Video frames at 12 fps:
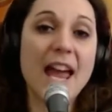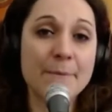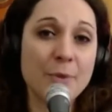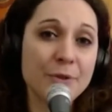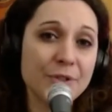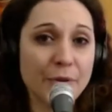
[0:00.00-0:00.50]
and
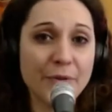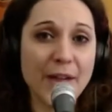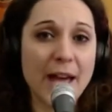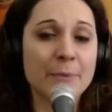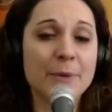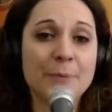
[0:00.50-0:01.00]
most of
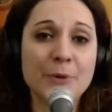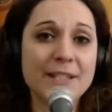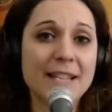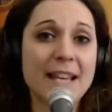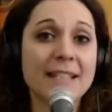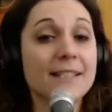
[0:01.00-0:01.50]
them
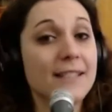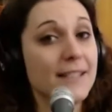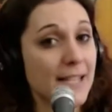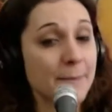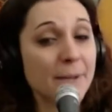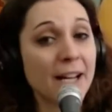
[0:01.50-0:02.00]
present the
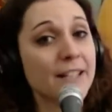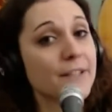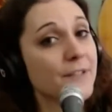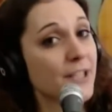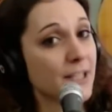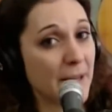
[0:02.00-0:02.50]
same kind
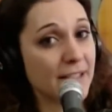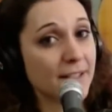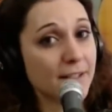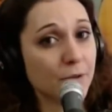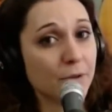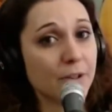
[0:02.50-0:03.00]
of
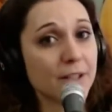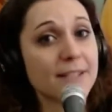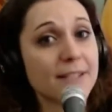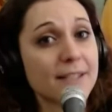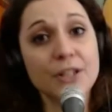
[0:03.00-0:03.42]
suspended chords